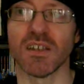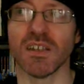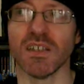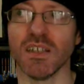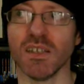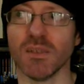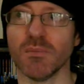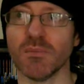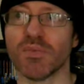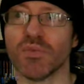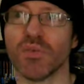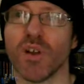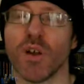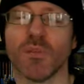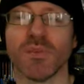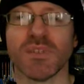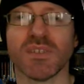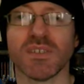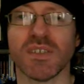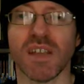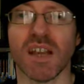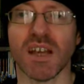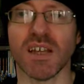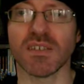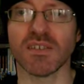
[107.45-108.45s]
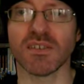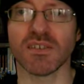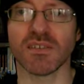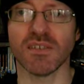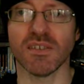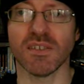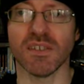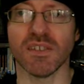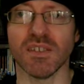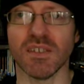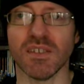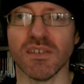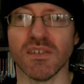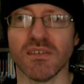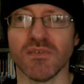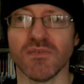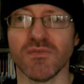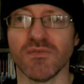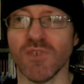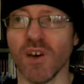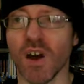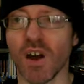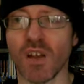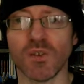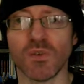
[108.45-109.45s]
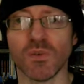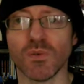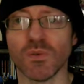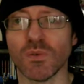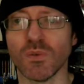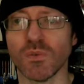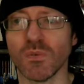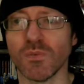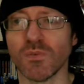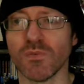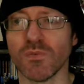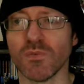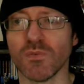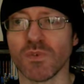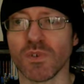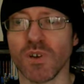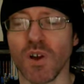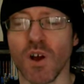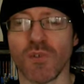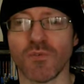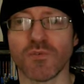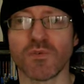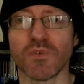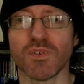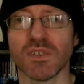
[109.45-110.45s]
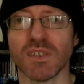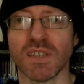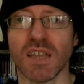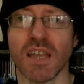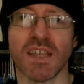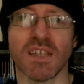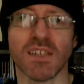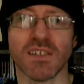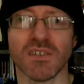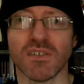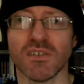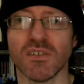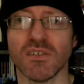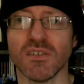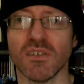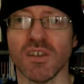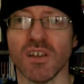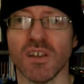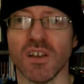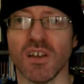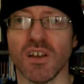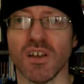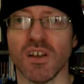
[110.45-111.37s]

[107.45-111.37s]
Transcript: It promised us the final confrontation